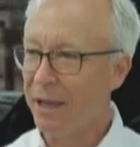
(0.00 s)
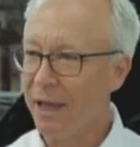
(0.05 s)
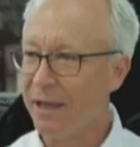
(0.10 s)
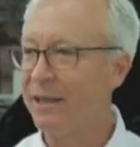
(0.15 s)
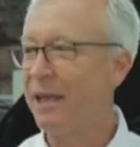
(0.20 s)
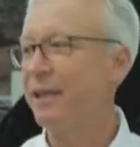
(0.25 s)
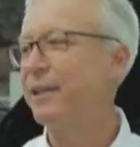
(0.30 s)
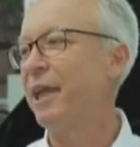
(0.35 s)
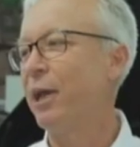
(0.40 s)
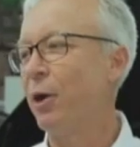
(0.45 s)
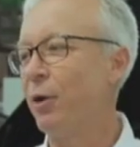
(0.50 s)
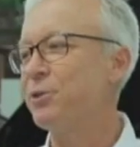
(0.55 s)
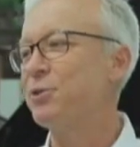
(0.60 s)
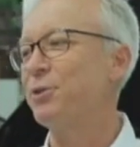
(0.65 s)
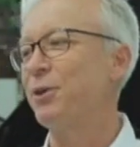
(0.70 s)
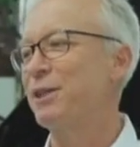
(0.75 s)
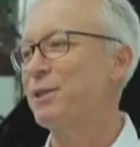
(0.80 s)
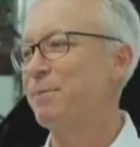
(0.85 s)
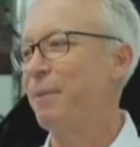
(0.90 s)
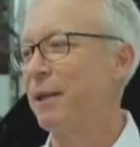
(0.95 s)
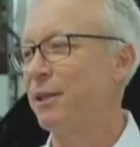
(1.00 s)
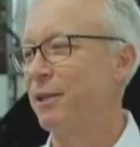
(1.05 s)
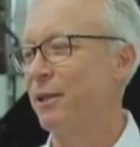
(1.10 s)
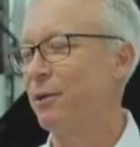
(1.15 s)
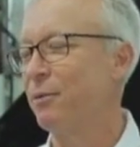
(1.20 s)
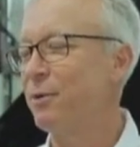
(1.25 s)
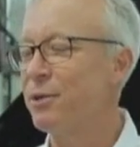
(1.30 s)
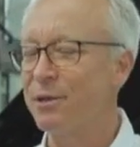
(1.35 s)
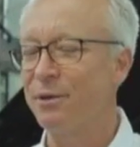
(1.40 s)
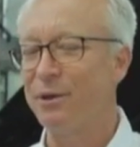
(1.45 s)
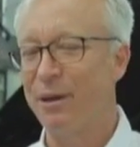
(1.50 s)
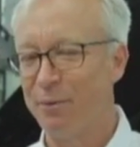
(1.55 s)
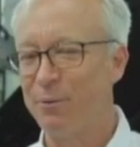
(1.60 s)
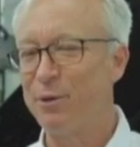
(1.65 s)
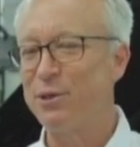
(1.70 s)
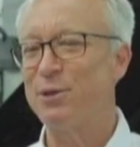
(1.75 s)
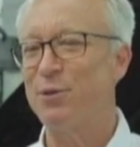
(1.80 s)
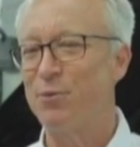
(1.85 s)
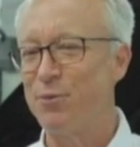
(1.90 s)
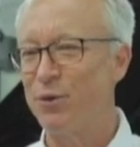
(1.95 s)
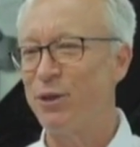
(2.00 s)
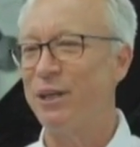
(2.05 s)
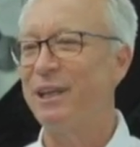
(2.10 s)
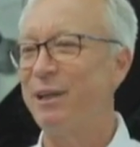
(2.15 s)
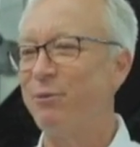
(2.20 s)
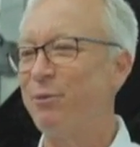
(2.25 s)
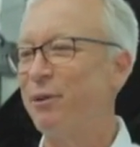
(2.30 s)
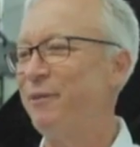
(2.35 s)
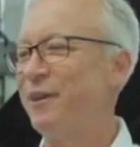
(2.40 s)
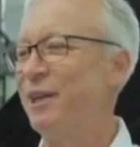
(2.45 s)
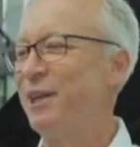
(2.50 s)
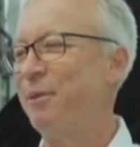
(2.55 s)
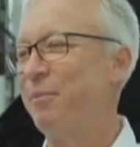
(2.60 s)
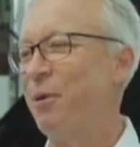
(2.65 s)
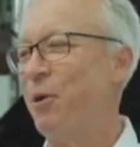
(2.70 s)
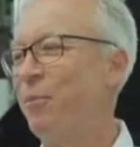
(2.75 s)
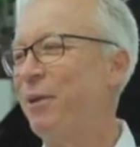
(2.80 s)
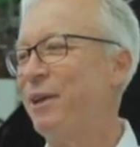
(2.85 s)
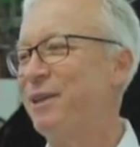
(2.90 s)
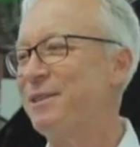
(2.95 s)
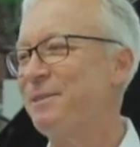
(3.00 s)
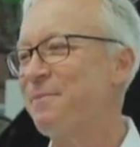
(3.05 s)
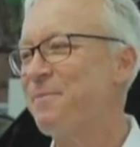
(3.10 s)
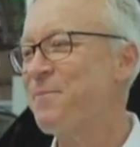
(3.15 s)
and that they also expected. It was a really revealing moment.